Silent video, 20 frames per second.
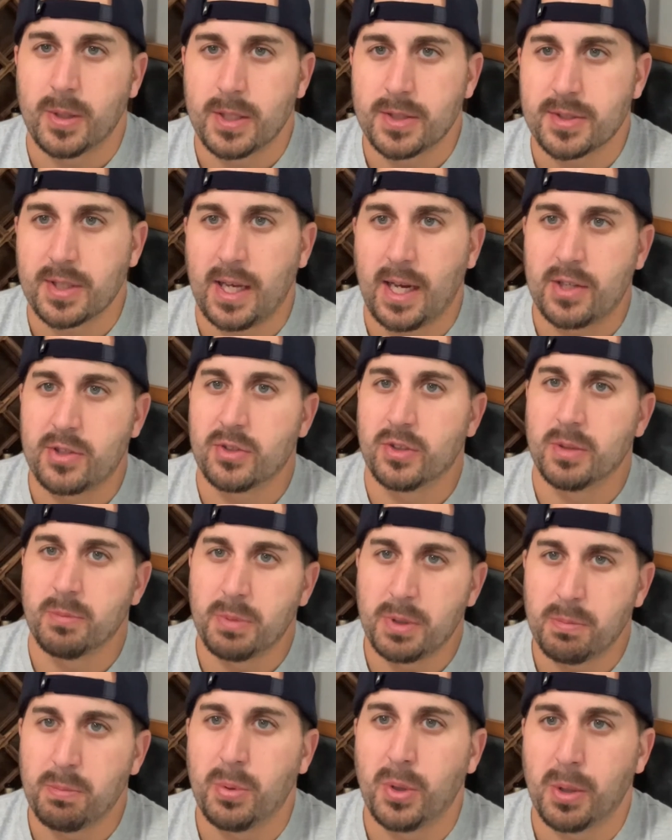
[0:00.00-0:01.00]
it's actually
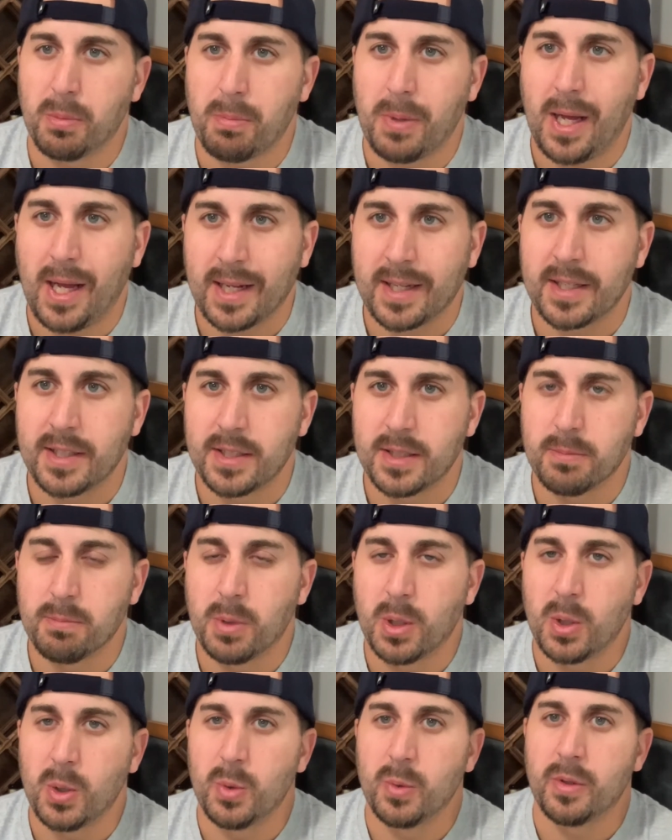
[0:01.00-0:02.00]
been put back in the
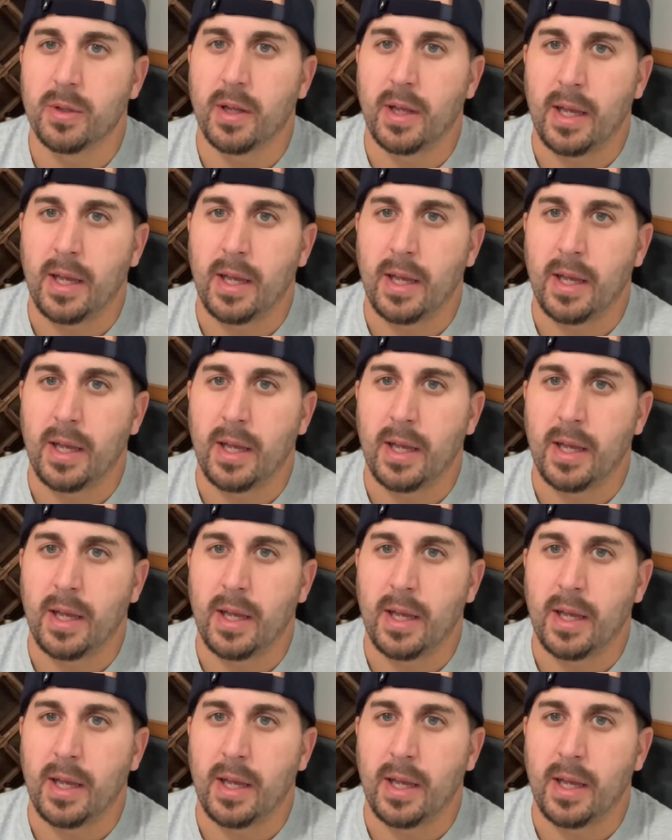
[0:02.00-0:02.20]
boat